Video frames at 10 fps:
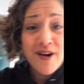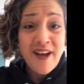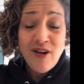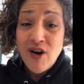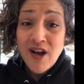I
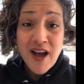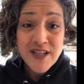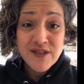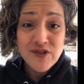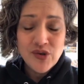all
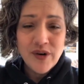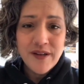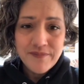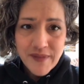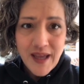kinds of joy
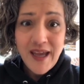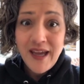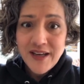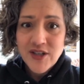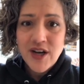
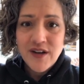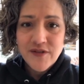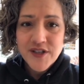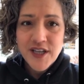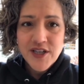and
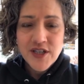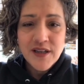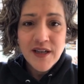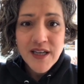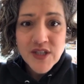
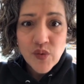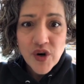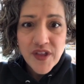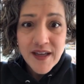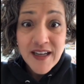conversation. It's
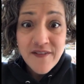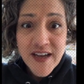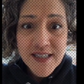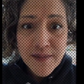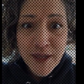worth it.
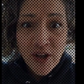Invest in mental